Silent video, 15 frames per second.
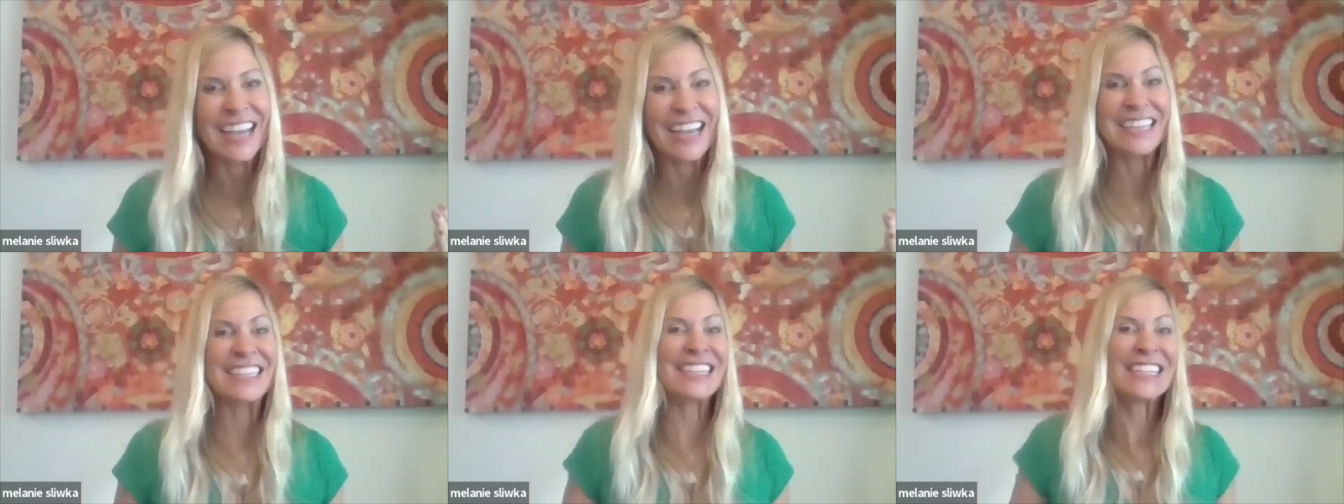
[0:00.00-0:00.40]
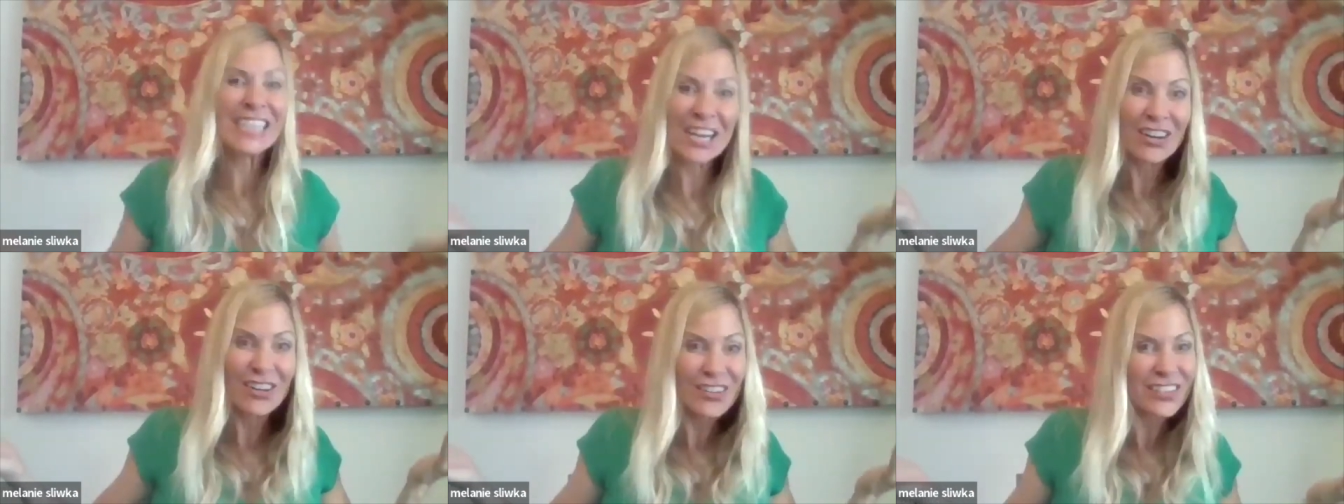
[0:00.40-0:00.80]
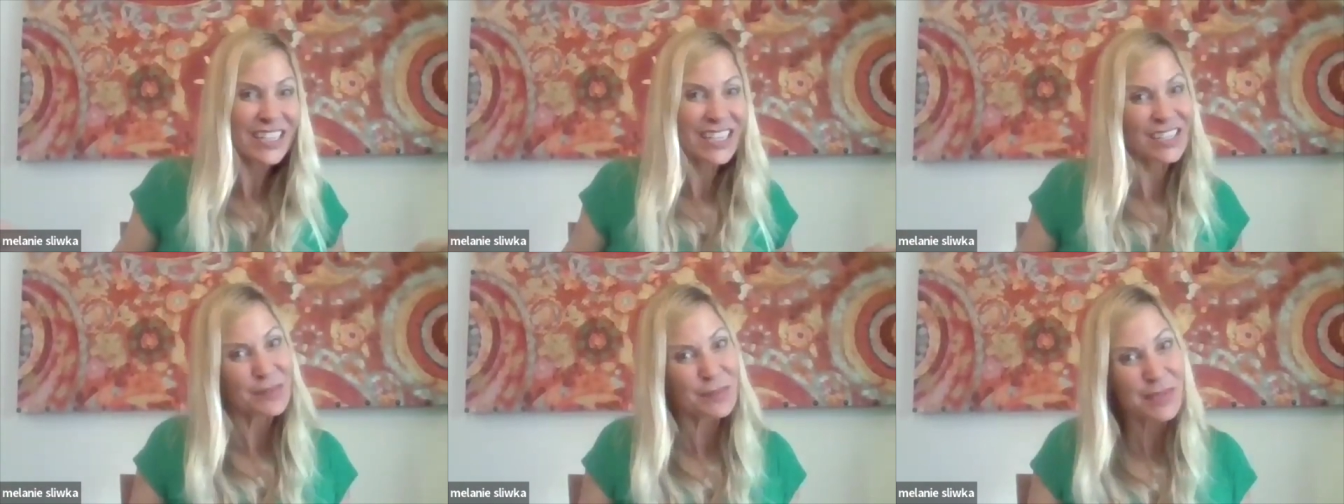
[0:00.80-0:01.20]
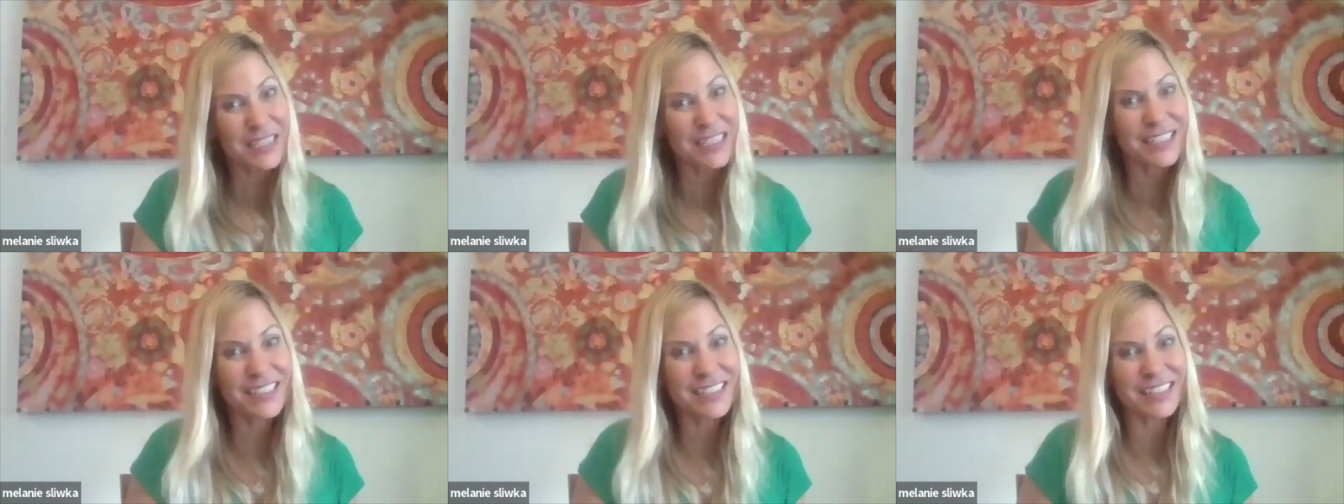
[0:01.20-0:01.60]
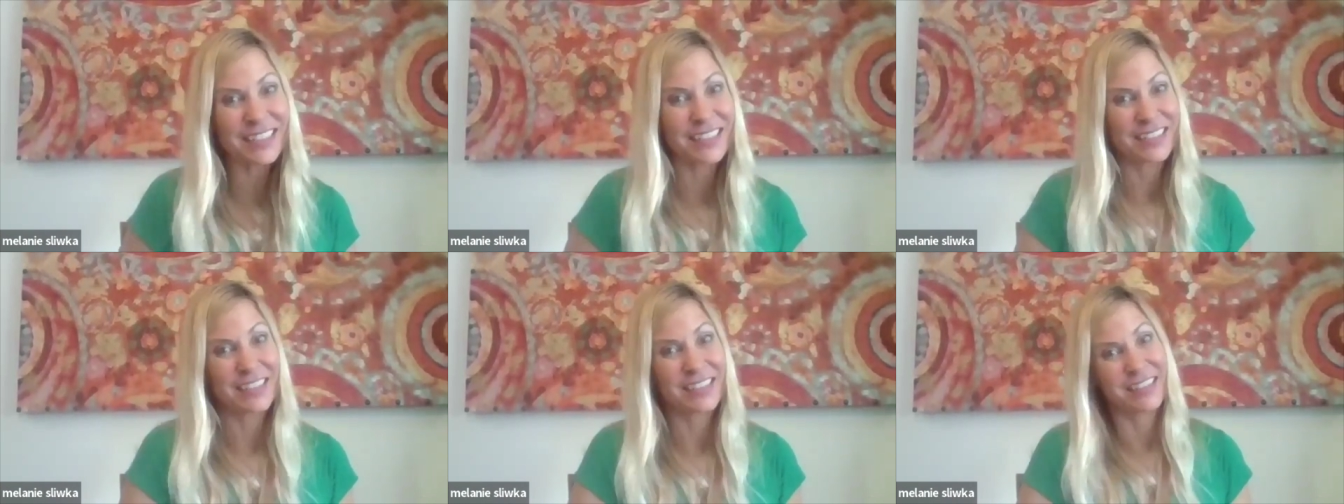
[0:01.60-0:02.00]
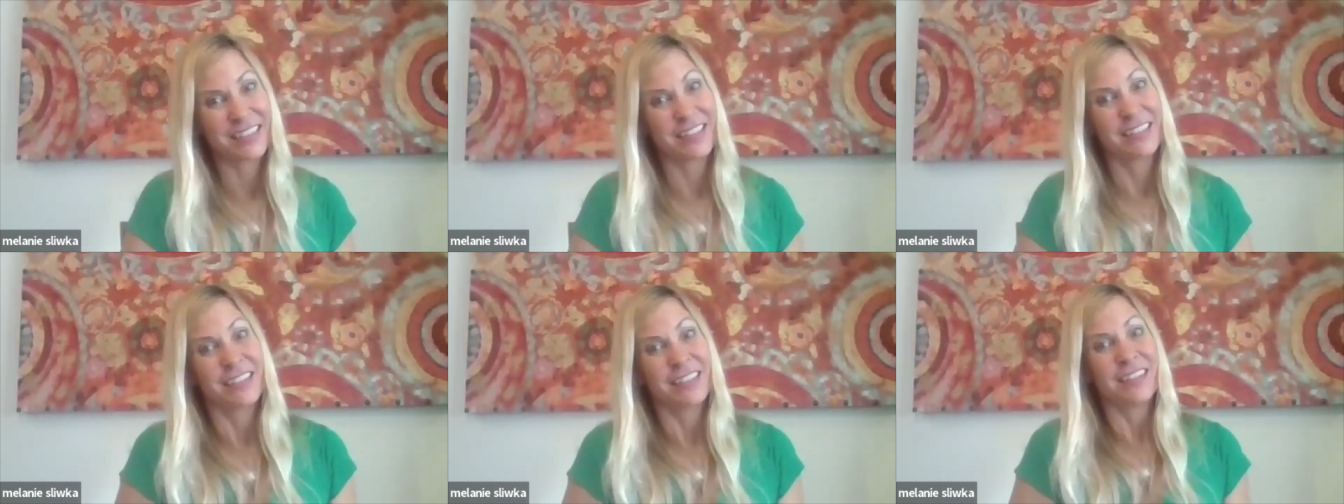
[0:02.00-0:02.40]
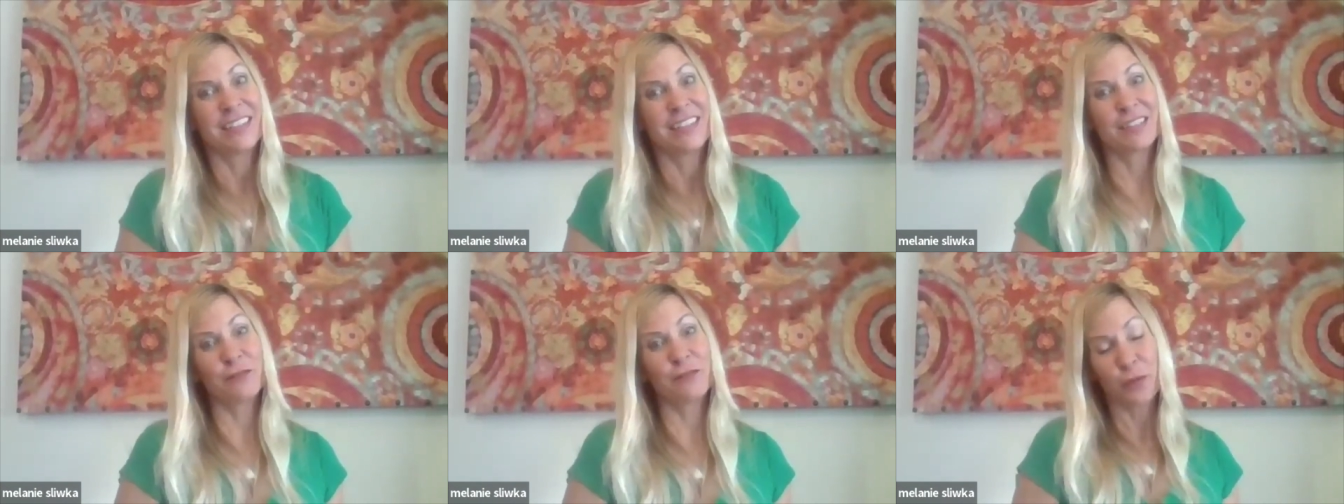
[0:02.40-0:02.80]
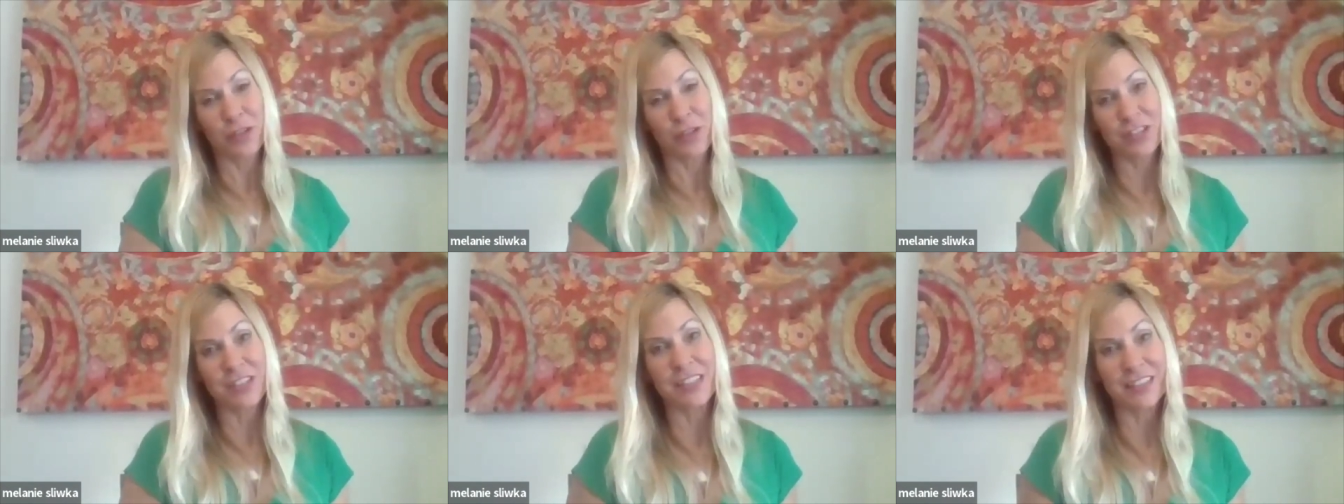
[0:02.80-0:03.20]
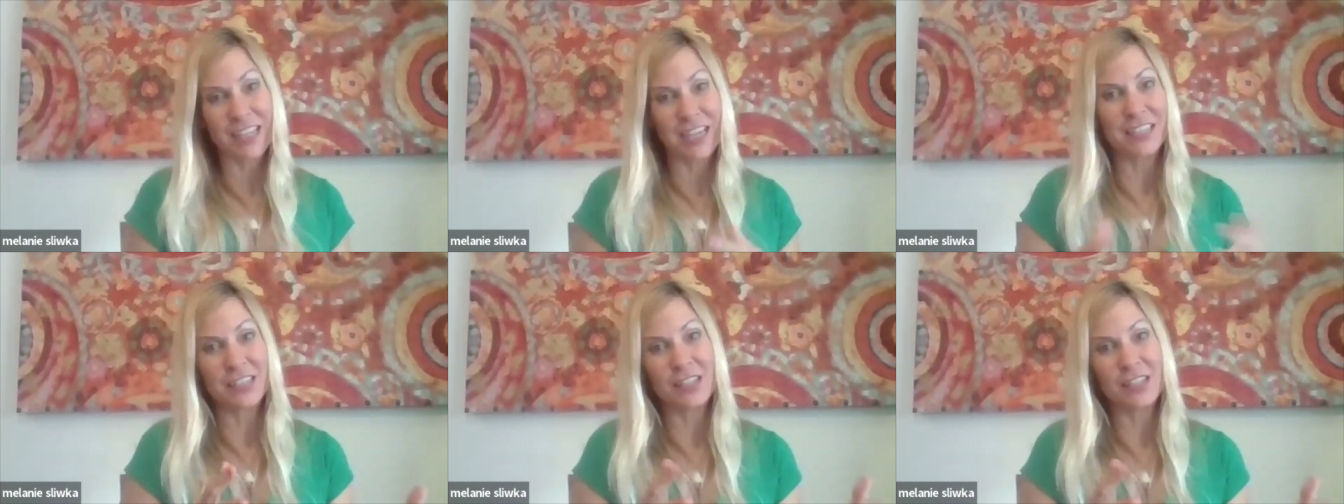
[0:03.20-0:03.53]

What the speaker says: you know, I mean, it's unfortunate that,